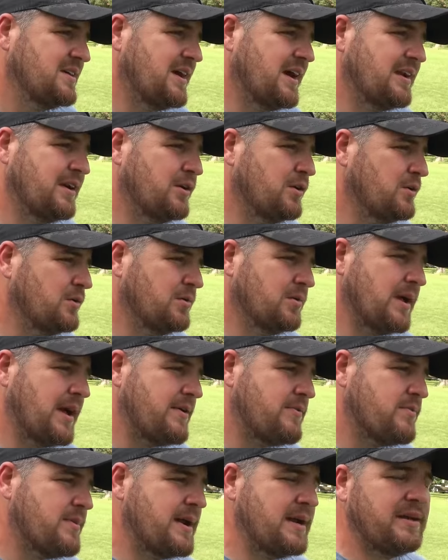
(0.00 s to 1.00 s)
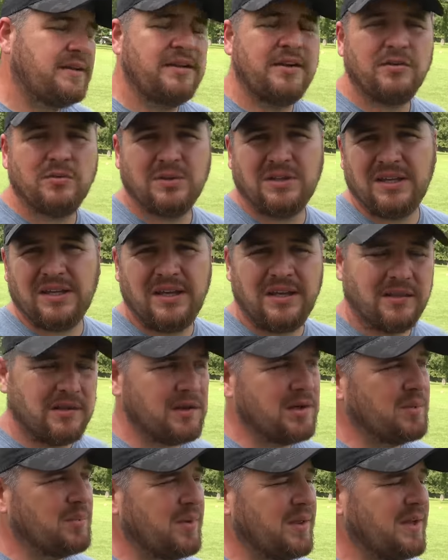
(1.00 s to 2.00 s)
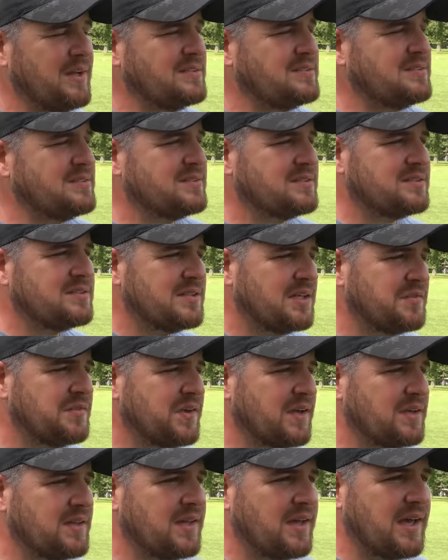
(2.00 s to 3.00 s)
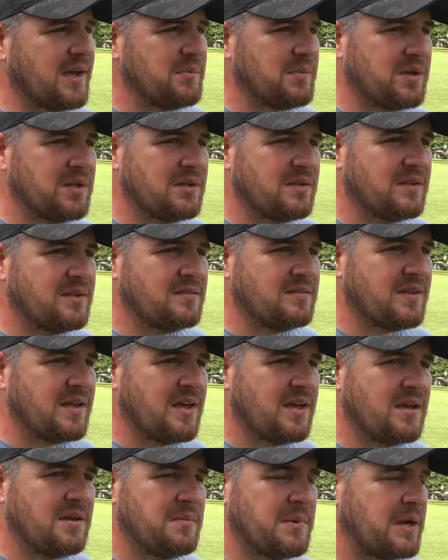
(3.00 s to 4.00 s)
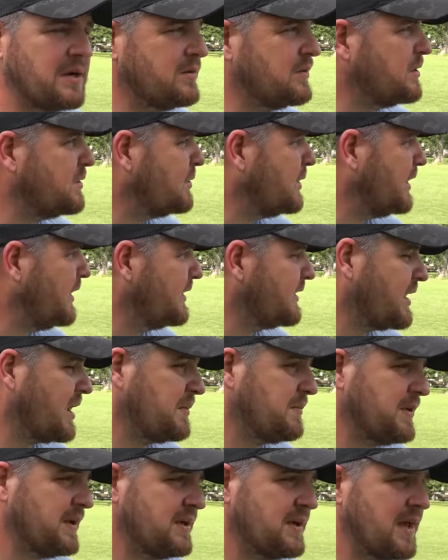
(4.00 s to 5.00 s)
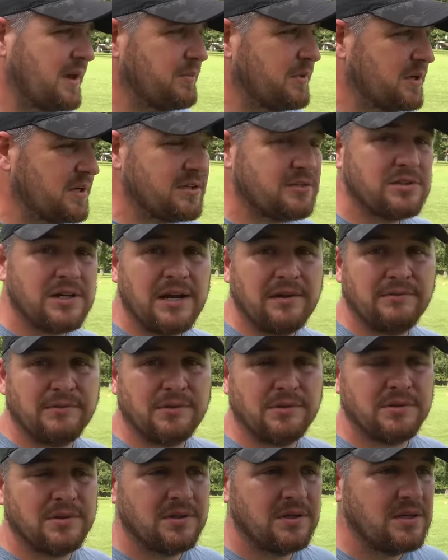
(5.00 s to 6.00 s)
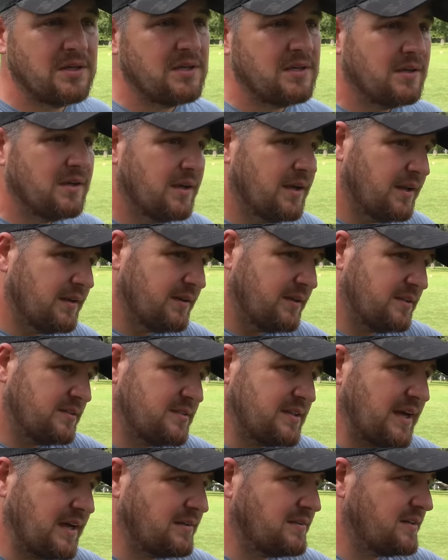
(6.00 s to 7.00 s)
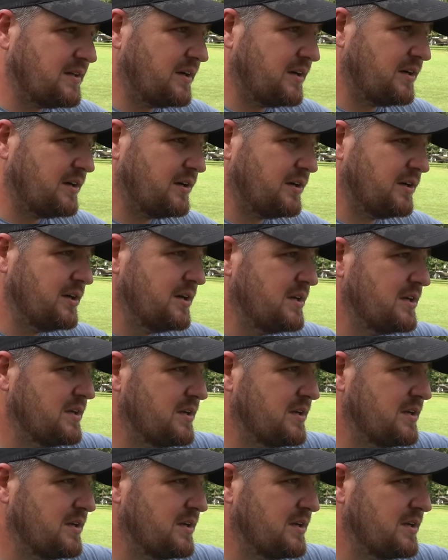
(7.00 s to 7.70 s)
I know everybody deals with it hitting their appliances and stuff like that, but this time I don't know where it came in at, but it traveled at least out there,